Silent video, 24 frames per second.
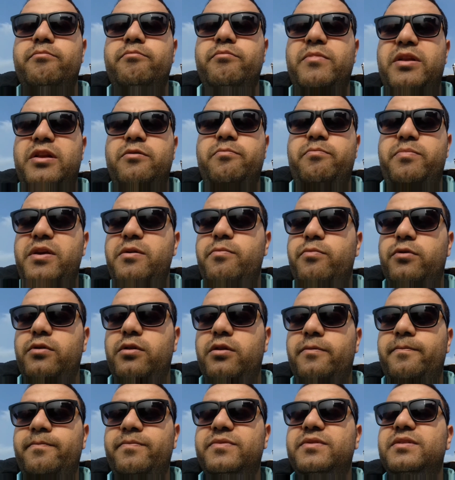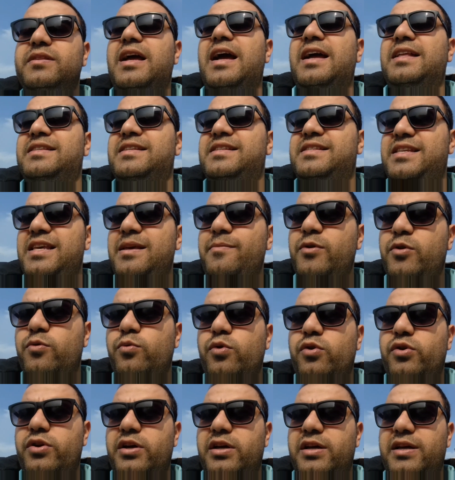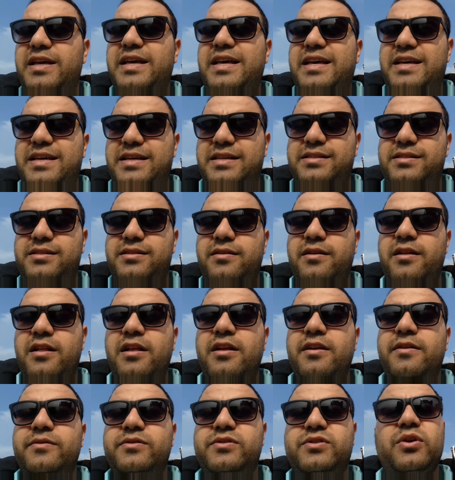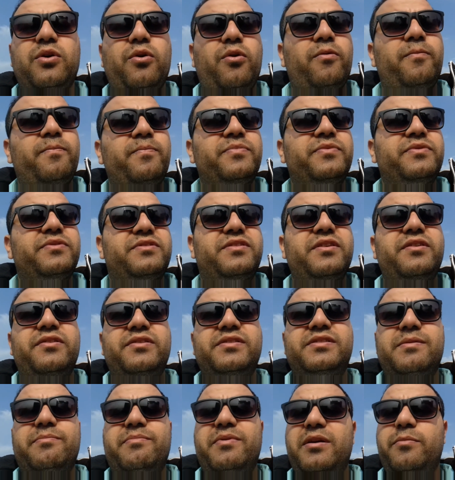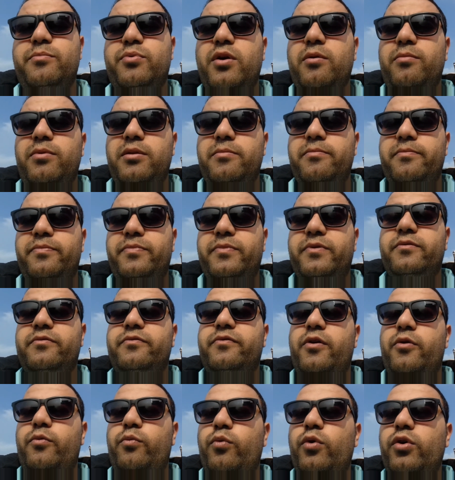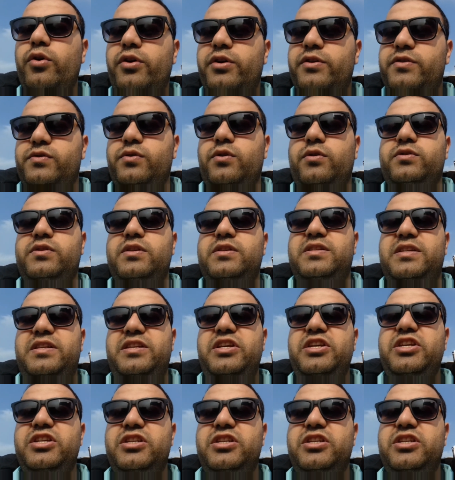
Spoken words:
million people, and the same quota is. So there is a big problem for water sources in